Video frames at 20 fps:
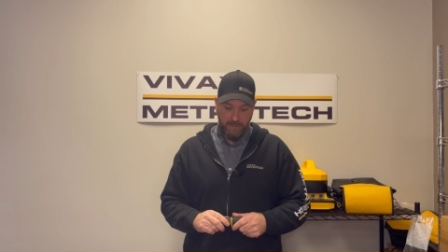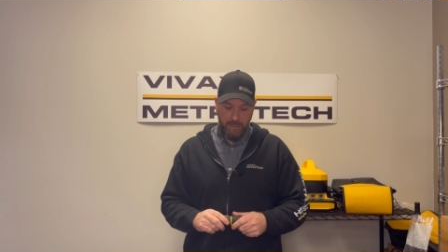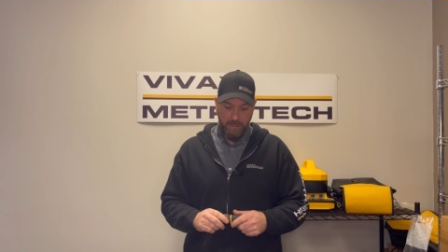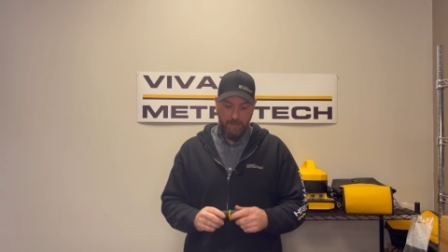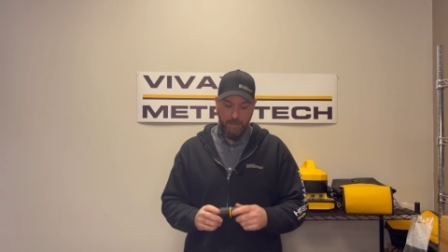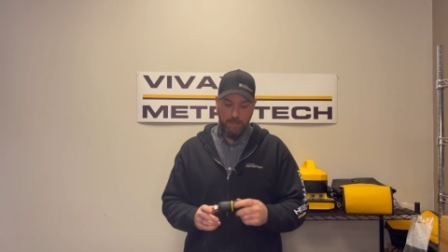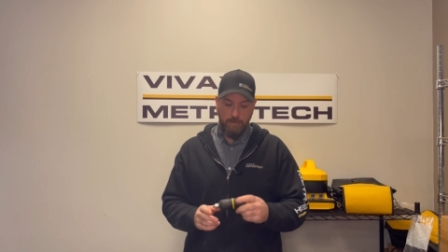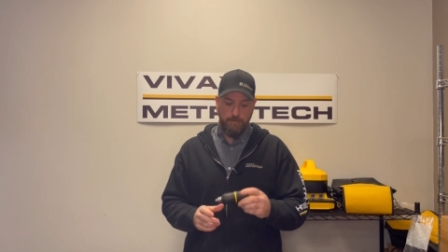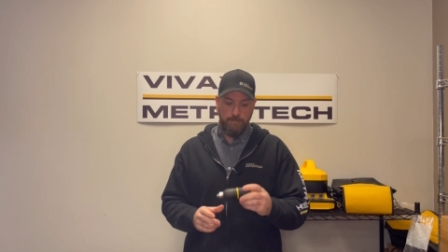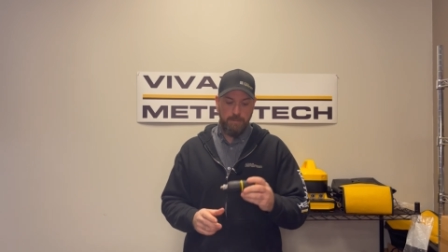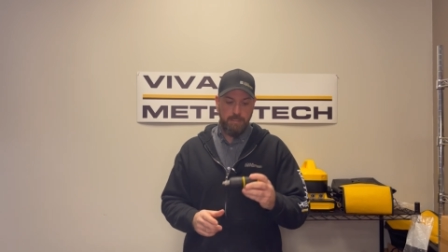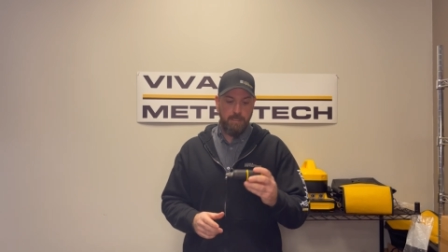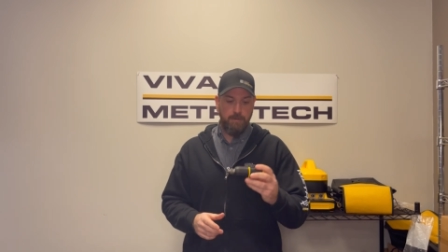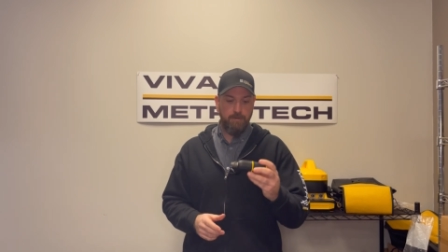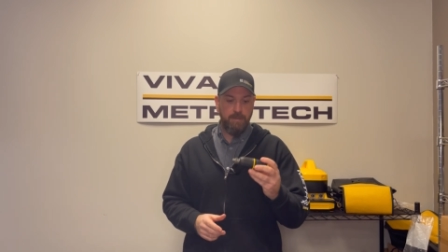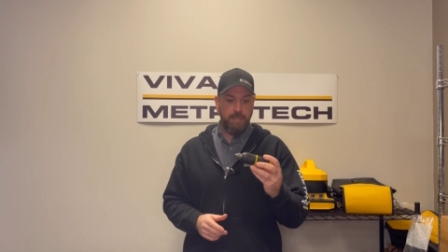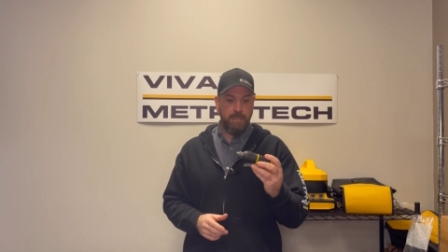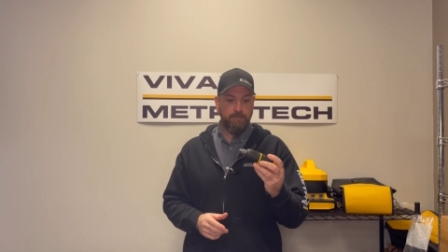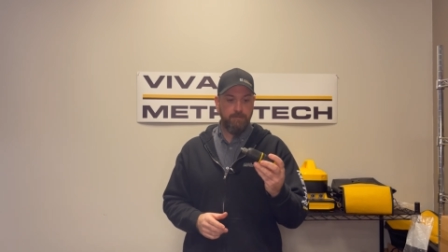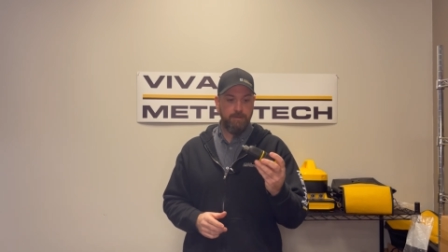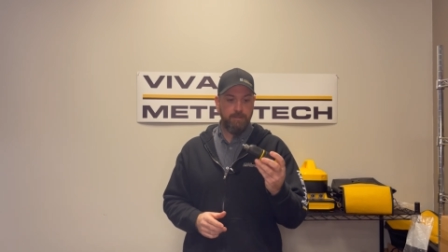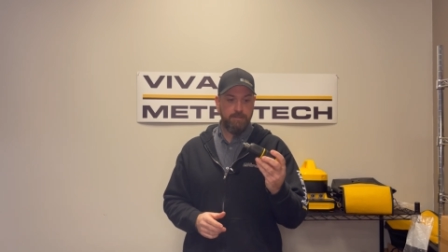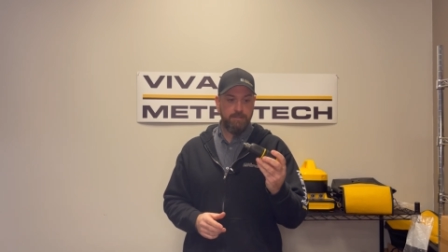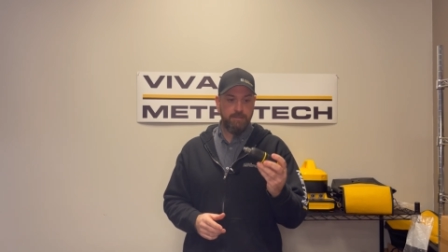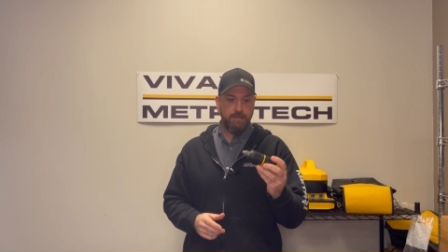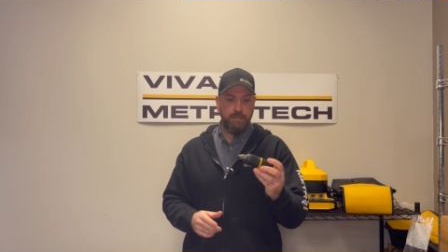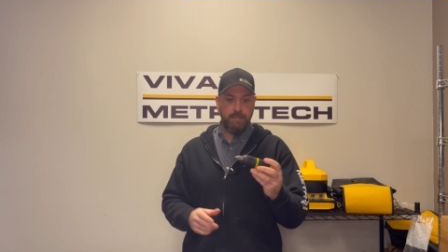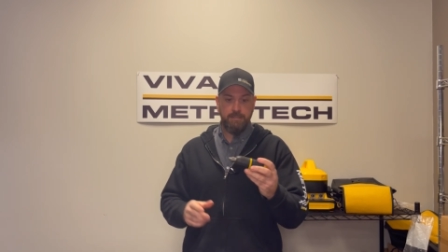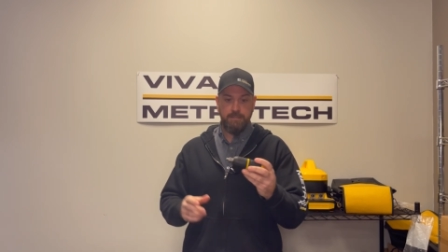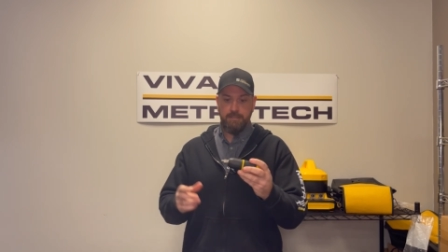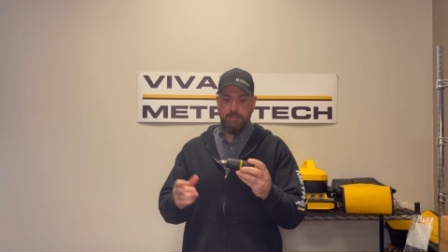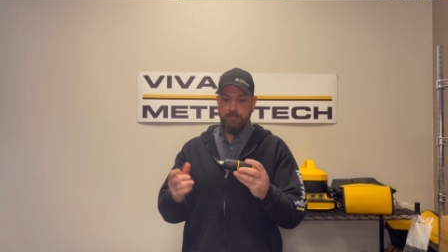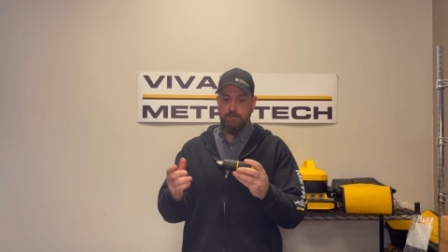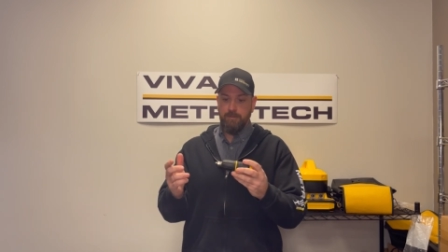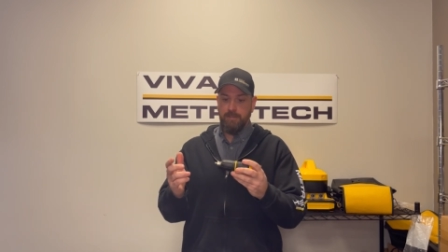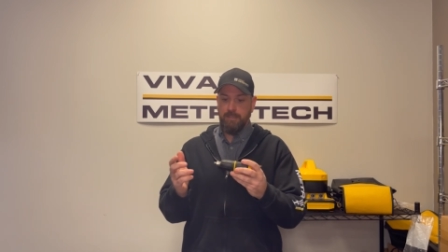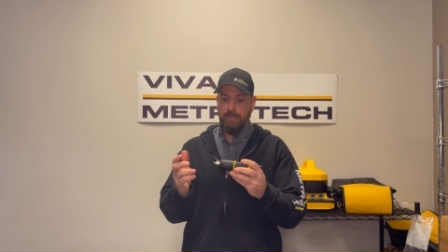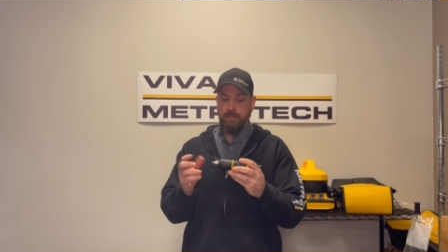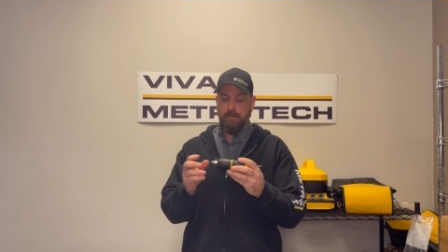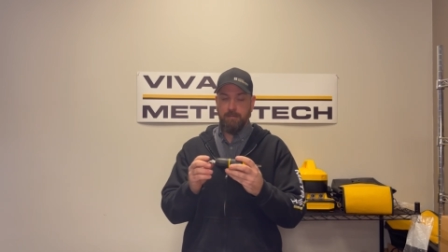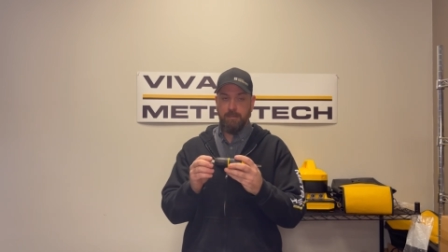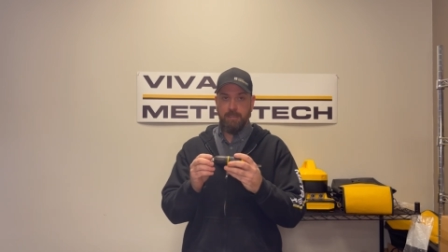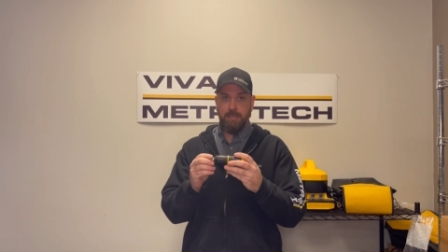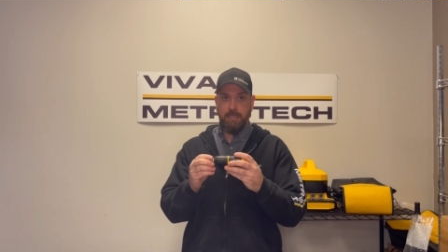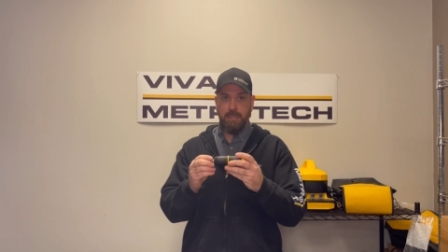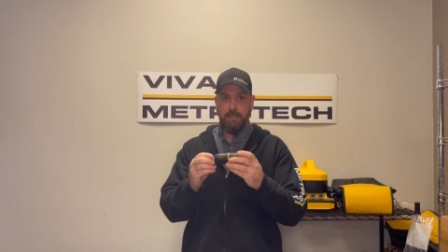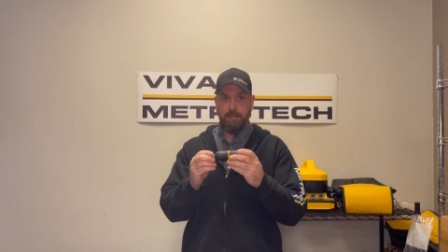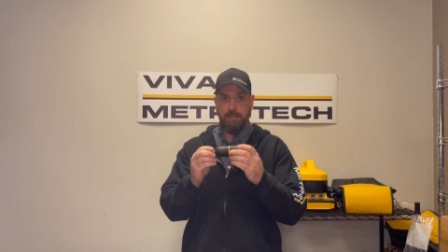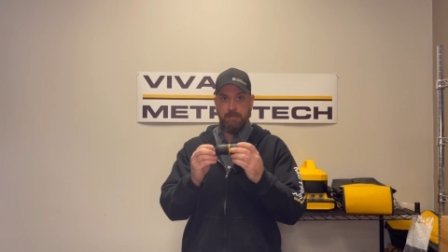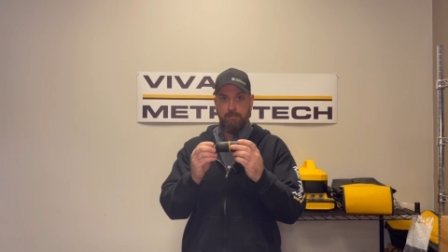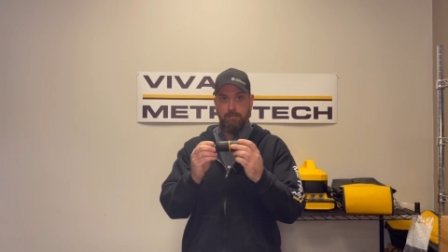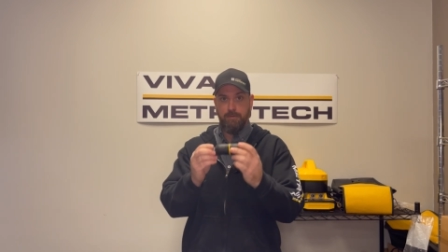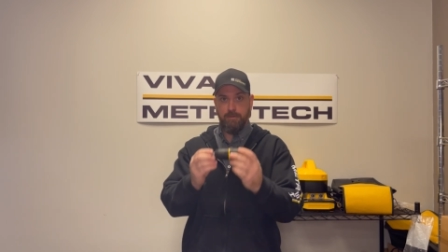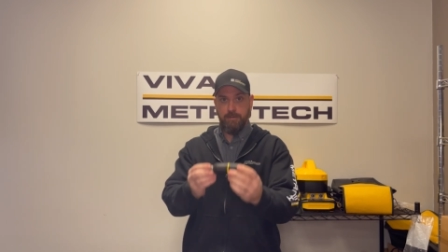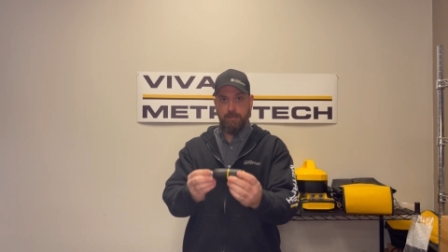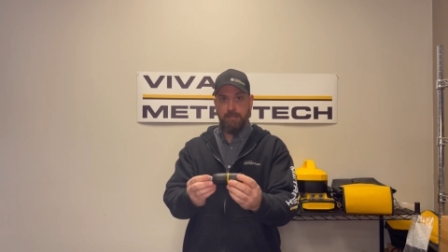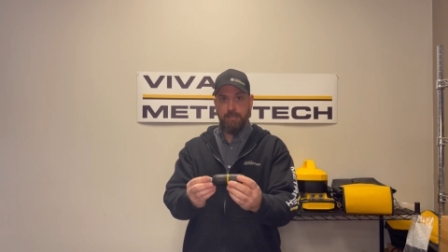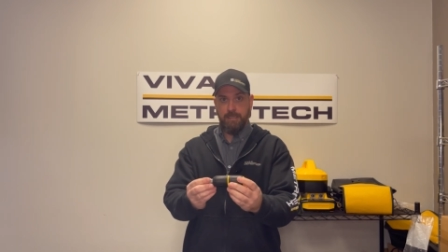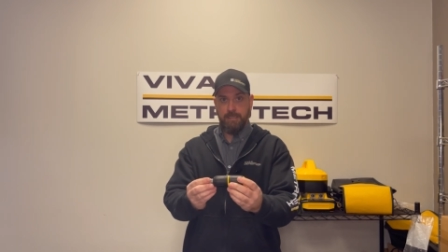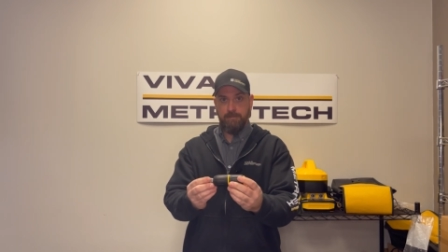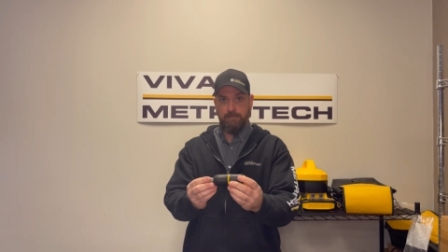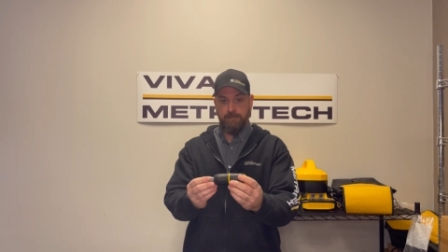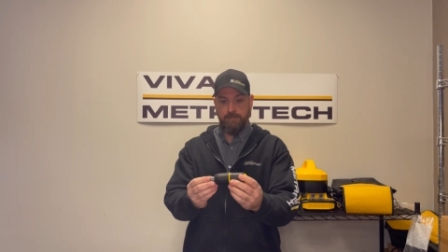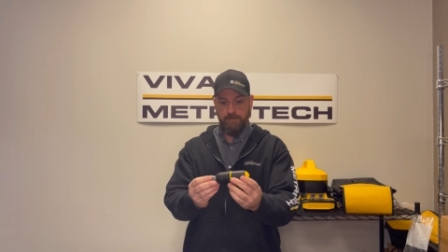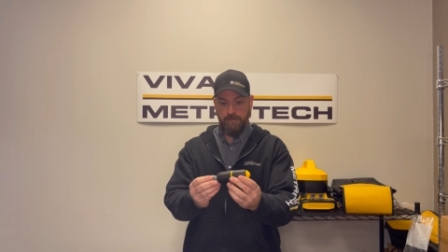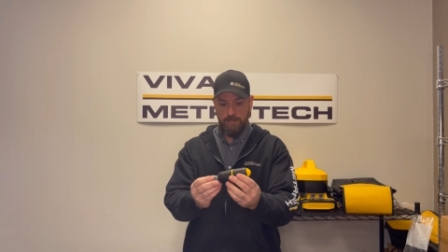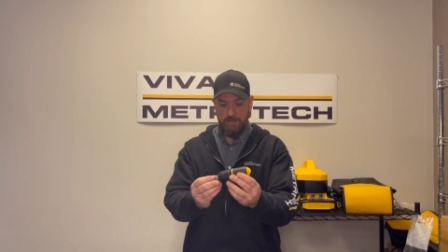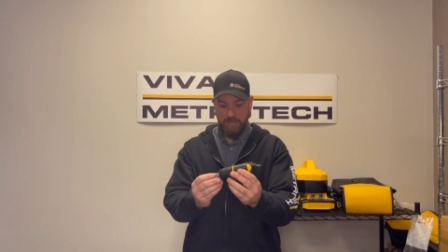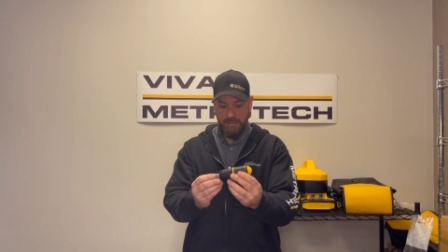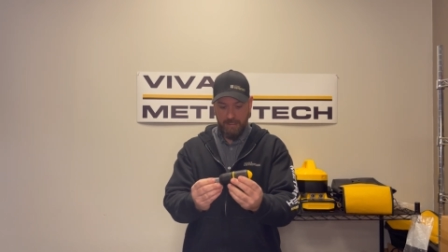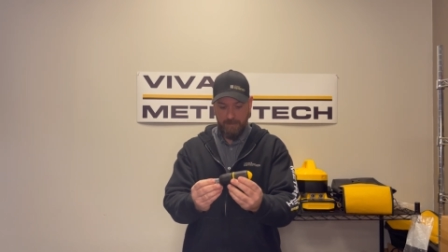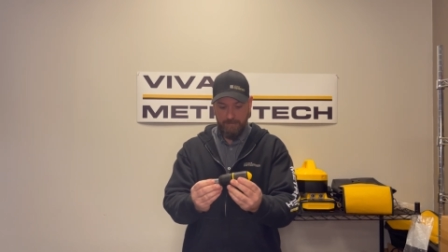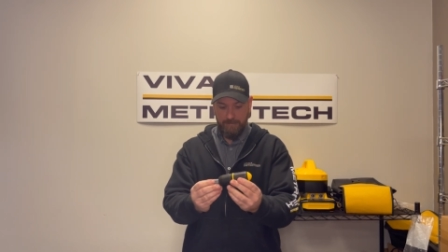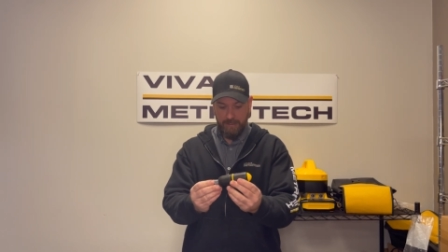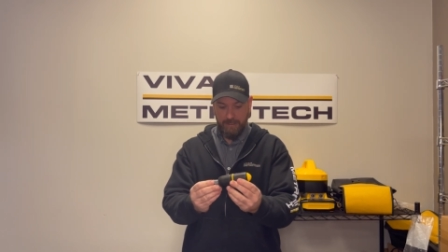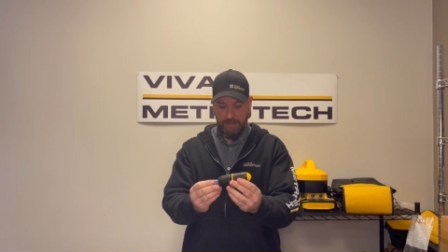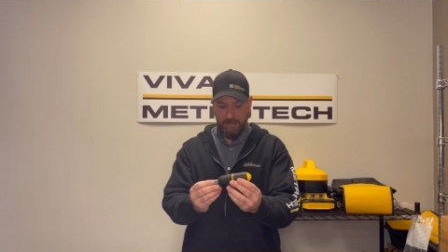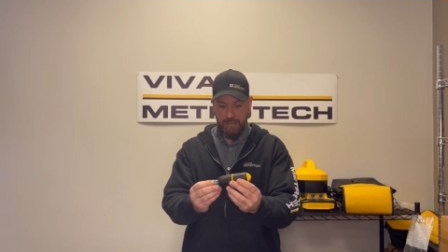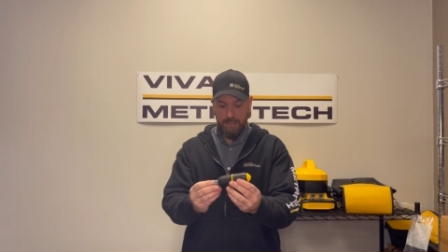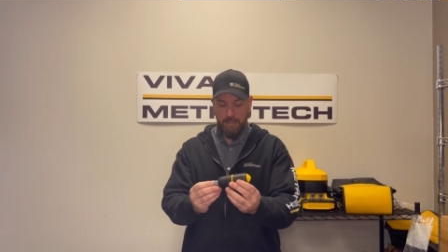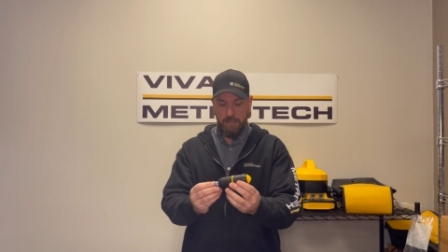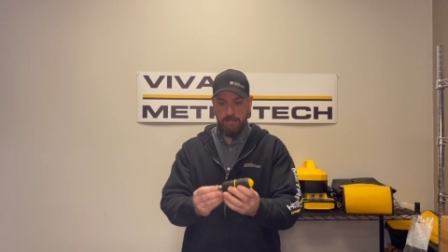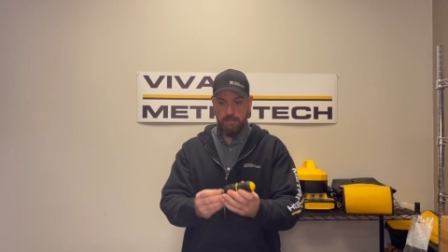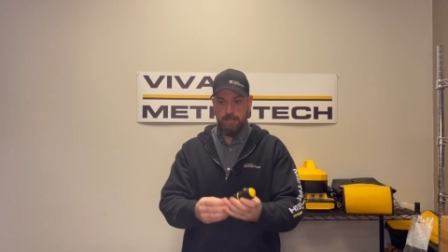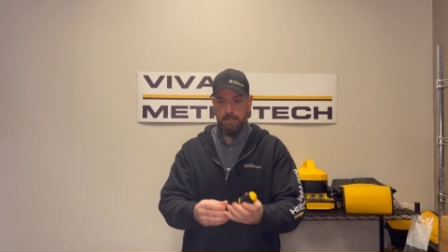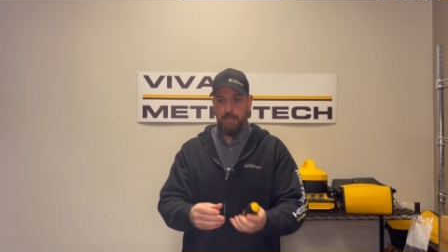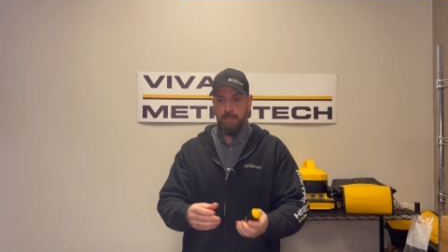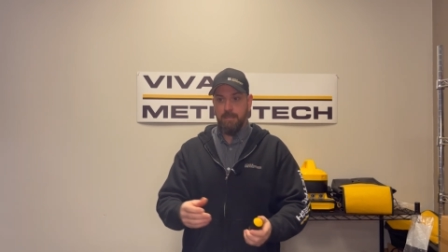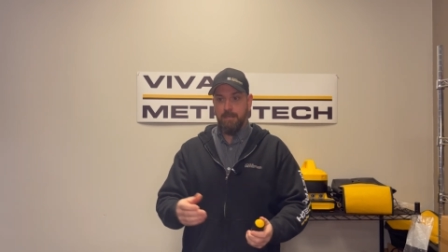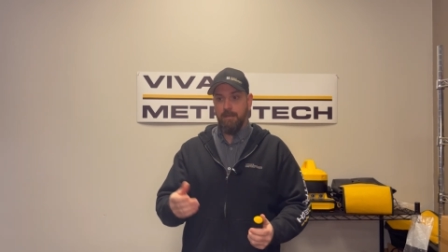um, now we have our sondes that we again can put on the end of a fish tape like these